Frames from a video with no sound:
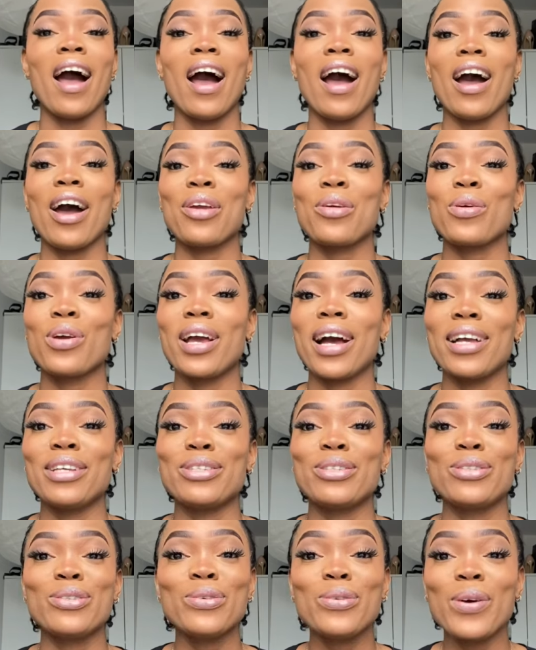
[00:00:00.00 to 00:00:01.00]
How you
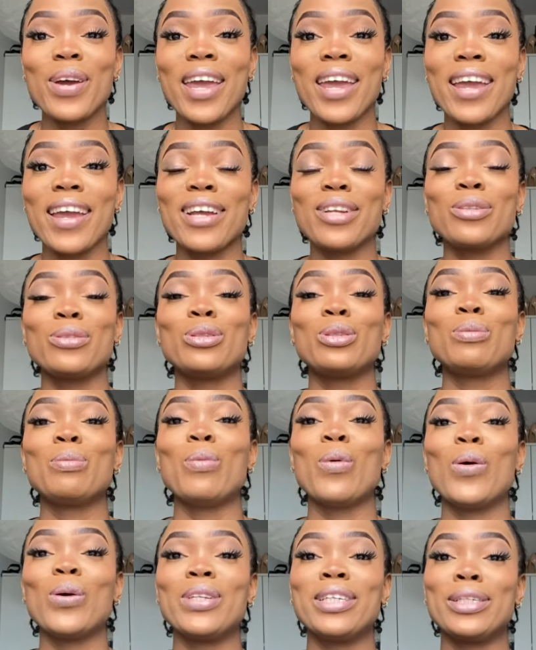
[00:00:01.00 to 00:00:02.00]
guys doing?
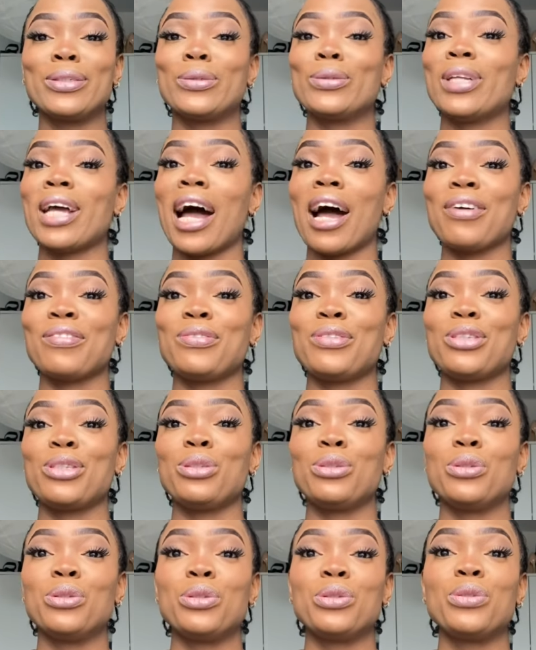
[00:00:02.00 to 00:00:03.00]
Good morning, good
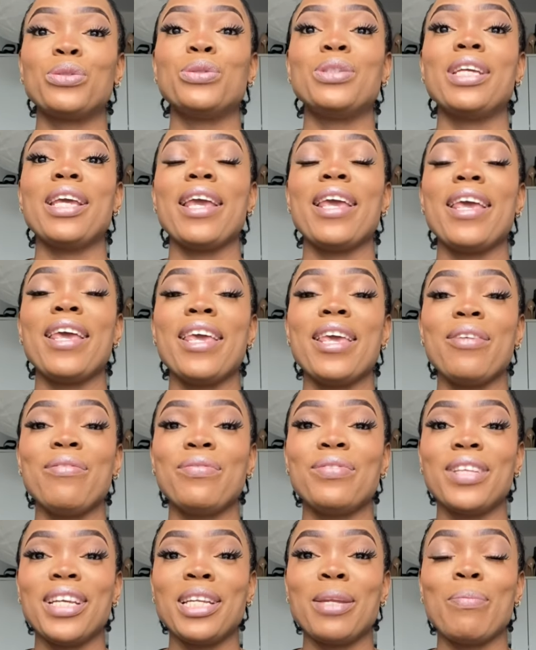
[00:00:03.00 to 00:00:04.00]
afternoon, good
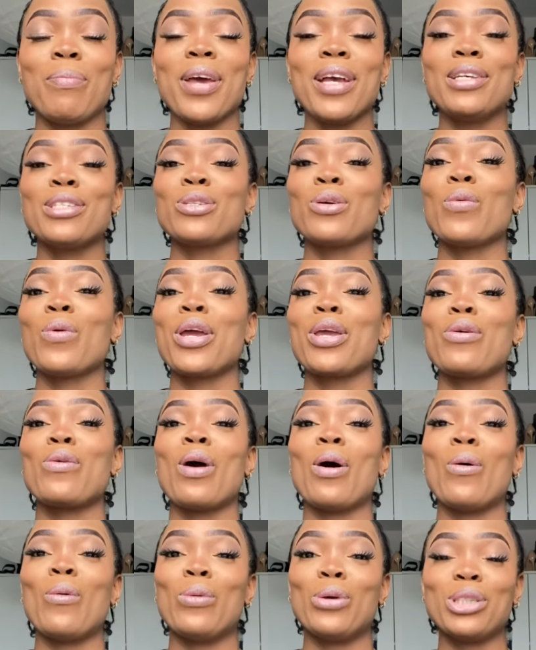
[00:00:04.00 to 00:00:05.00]
evening. Depends on where
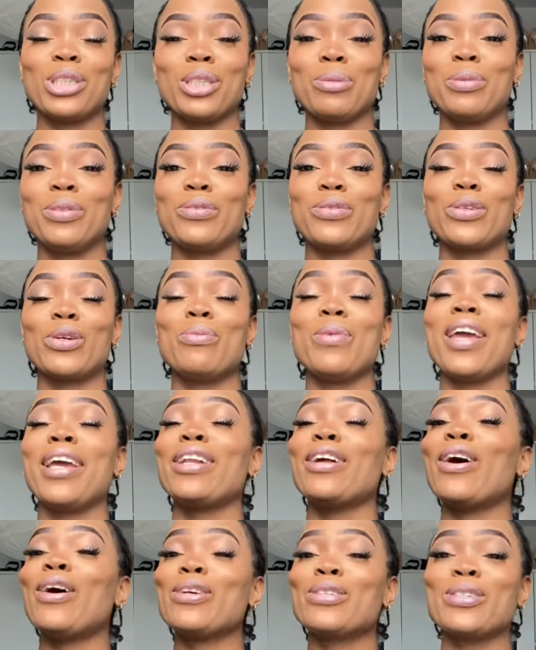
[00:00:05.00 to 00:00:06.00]
you are watching me from,
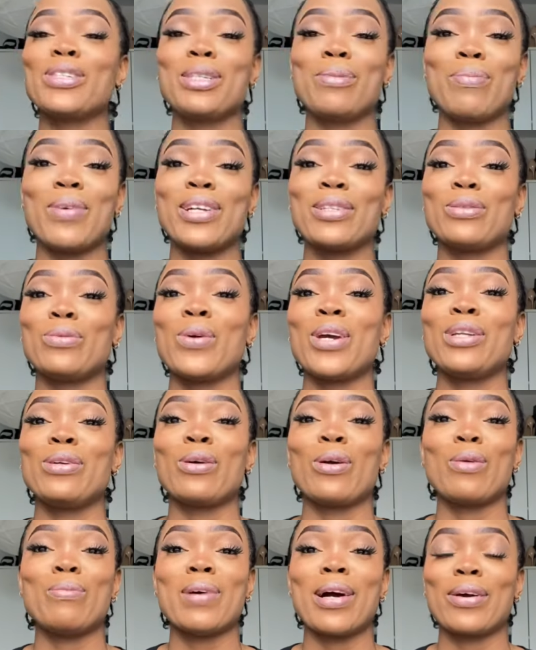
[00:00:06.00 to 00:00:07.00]
and also depends on when
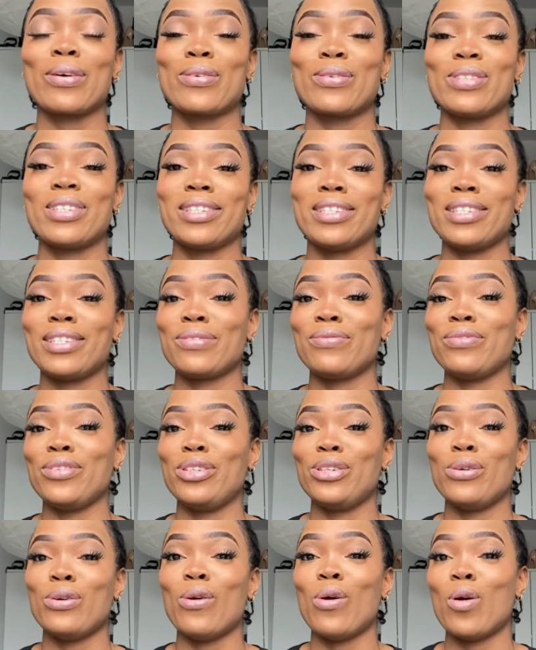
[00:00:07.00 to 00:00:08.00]
you come across this
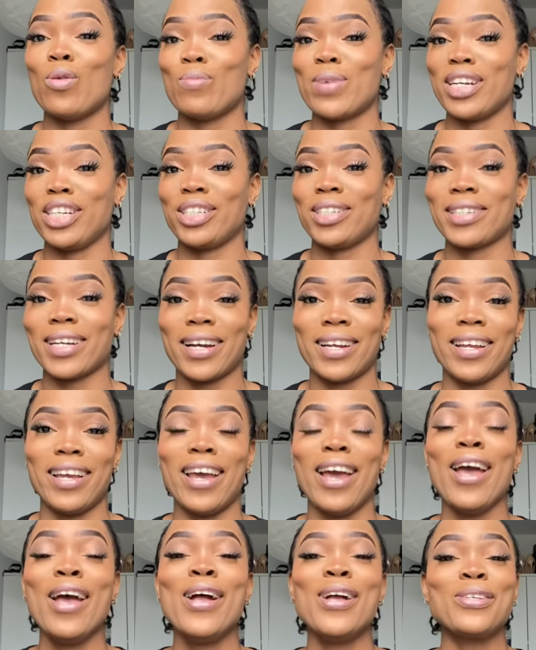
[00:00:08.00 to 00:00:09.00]
video on my channel.